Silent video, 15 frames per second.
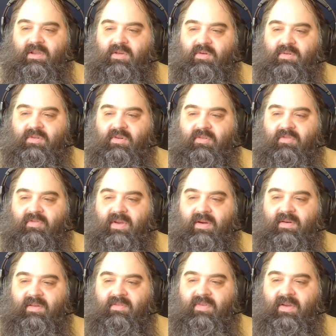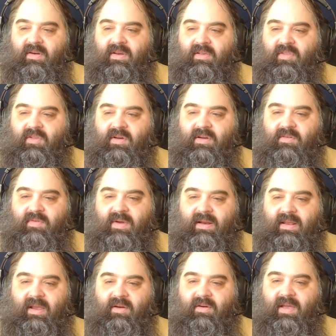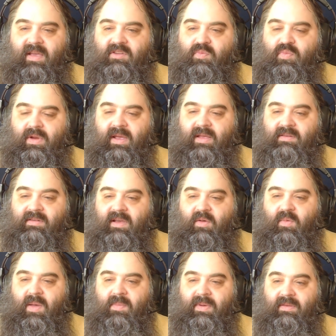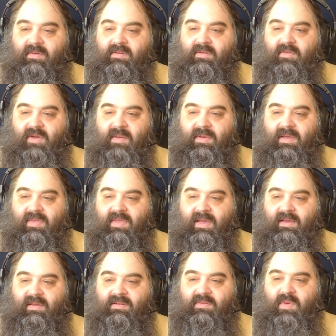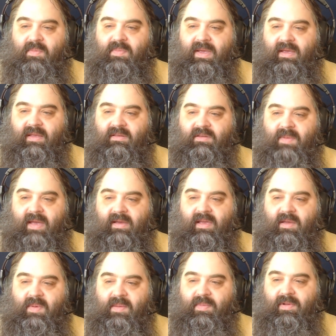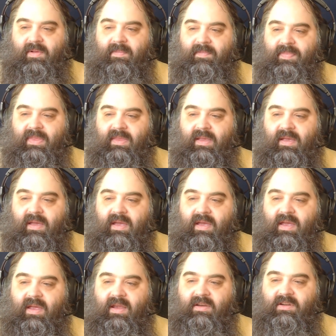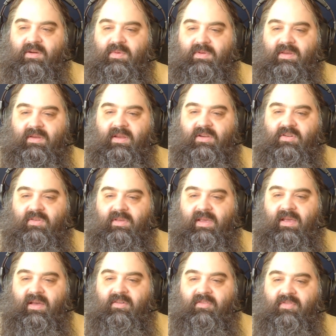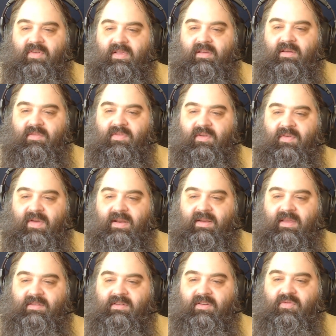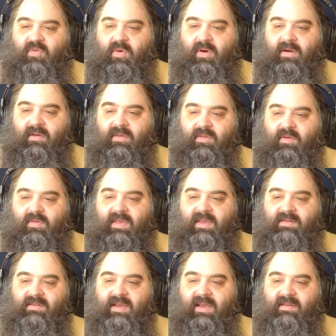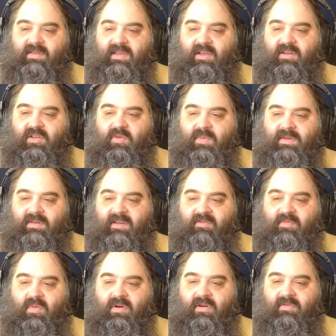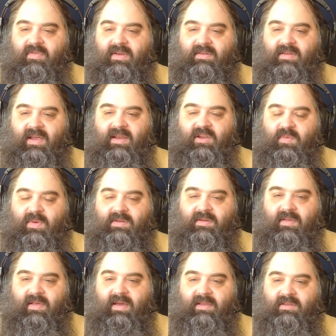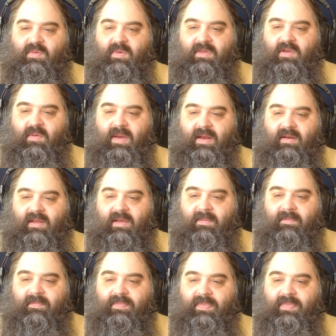to use her very, very long red hair as prehensile weapons, grabbing things, whipping, and smacking people. She was initially a villain of the Fantastic Four, though these days the Inhumans have more of a tenuous alliance with humanity.